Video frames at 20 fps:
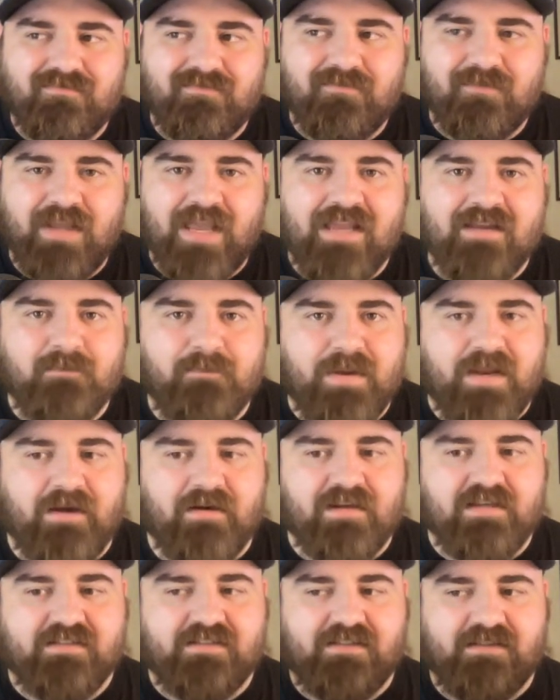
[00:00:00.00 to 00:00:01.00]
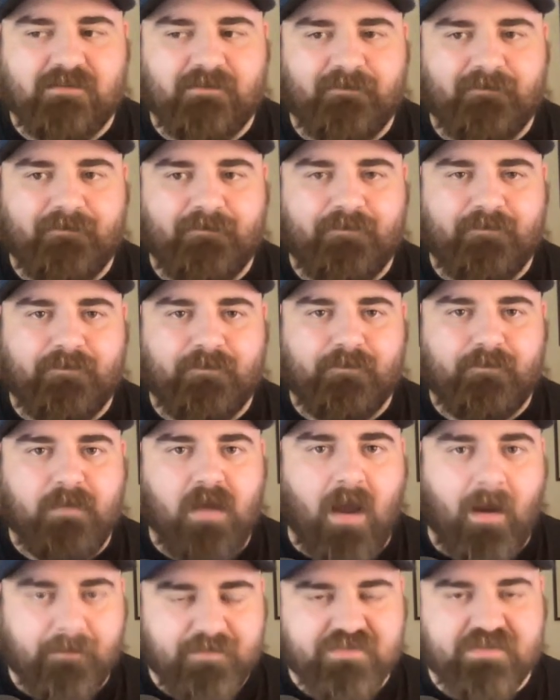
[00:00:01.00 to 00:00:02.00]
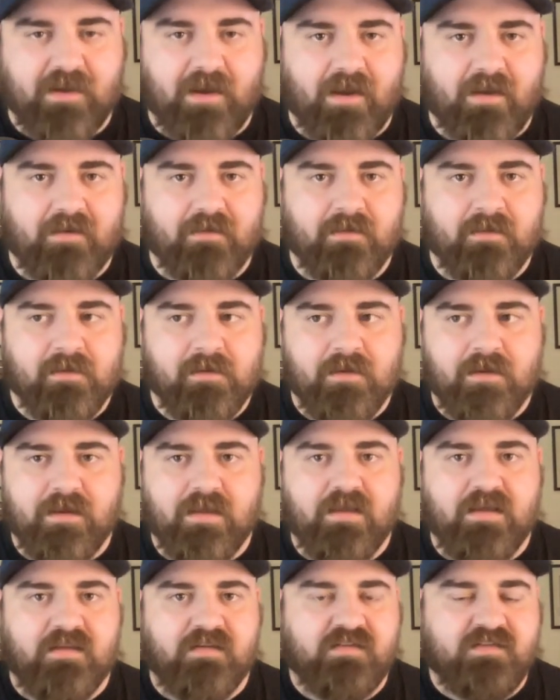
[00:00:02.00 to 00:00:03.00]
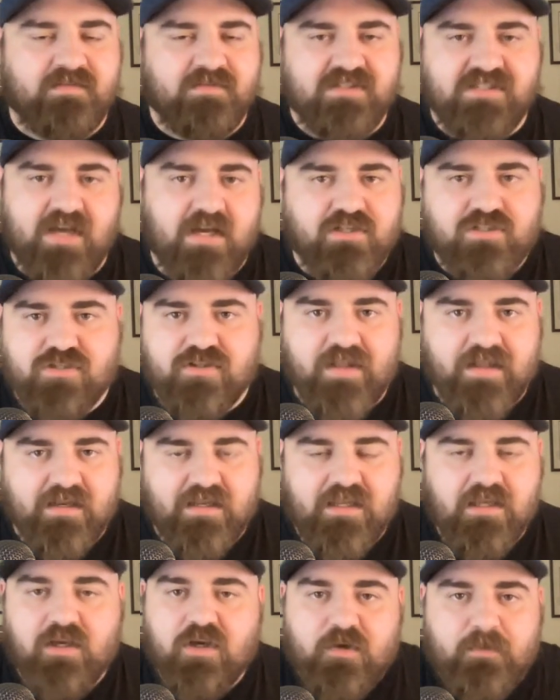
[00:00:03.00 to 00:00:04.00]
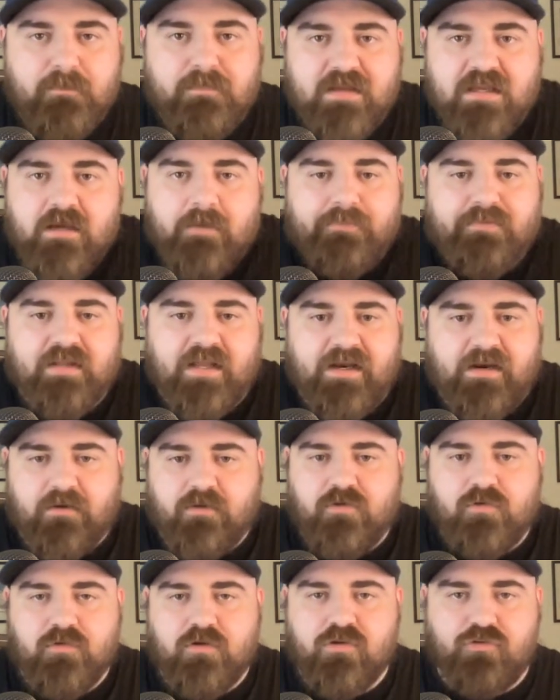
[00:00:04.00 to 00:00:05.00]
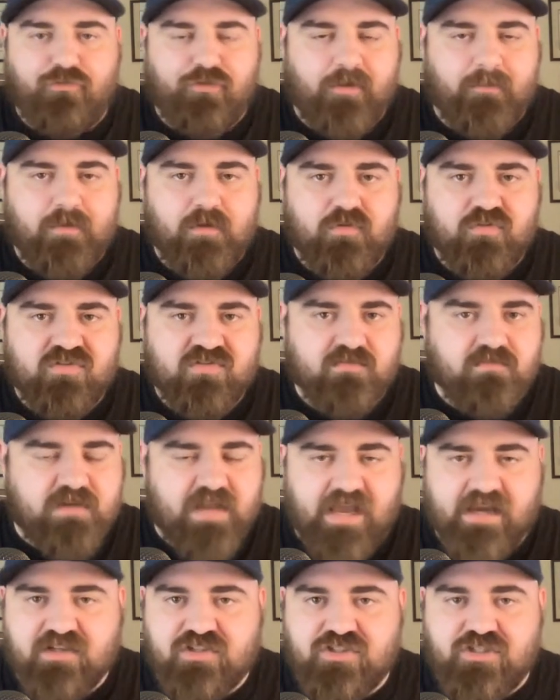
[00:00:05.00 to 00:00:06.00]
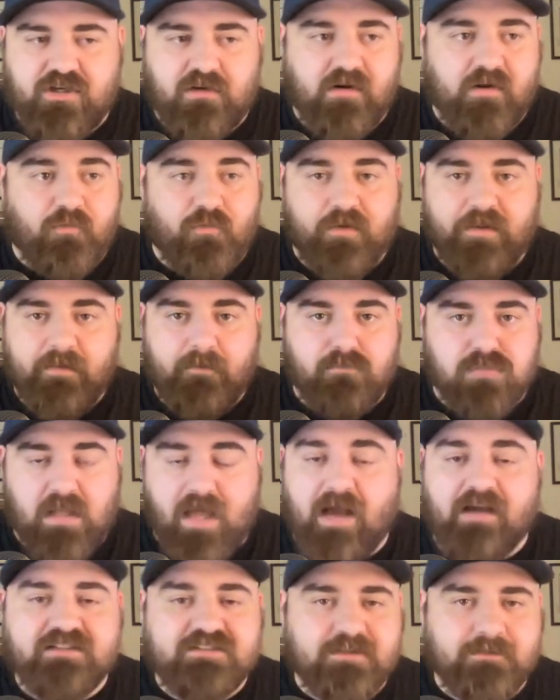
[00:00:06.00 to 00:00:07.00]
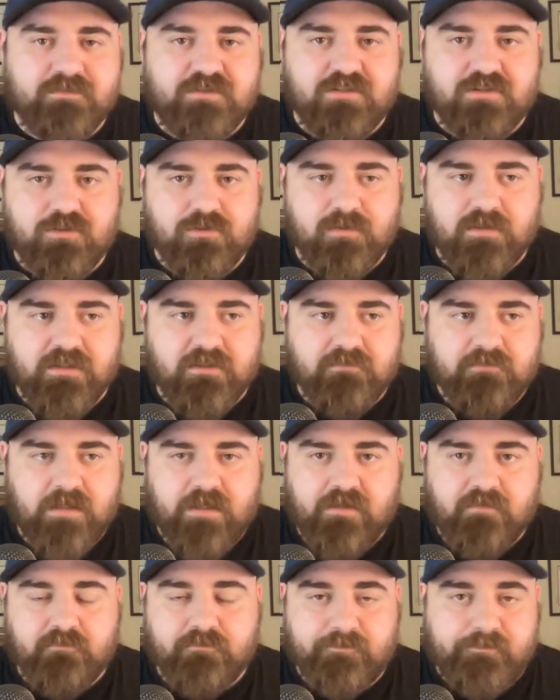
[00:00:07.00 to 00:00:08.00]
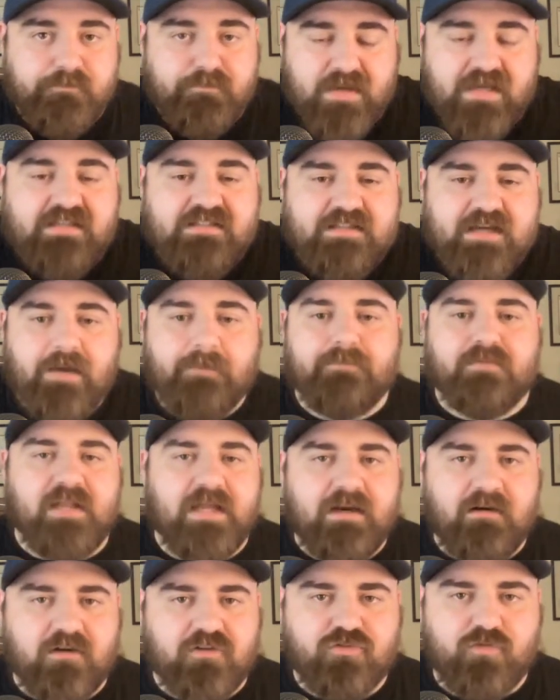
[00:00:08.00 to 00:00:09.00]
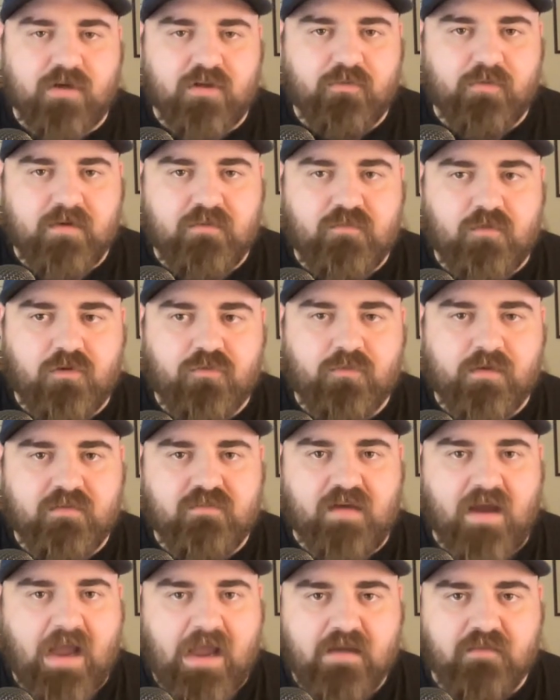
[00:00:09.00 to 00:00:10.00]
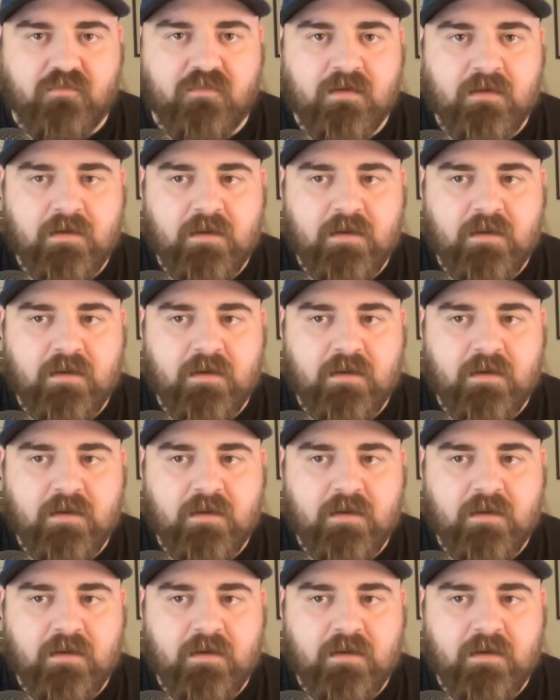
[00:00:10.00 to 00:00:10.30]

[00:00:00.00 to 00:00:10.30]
Kaden Perry's upside is such that he could be a player who contributes next year and really blossoms into a, a big time player in 2024 25.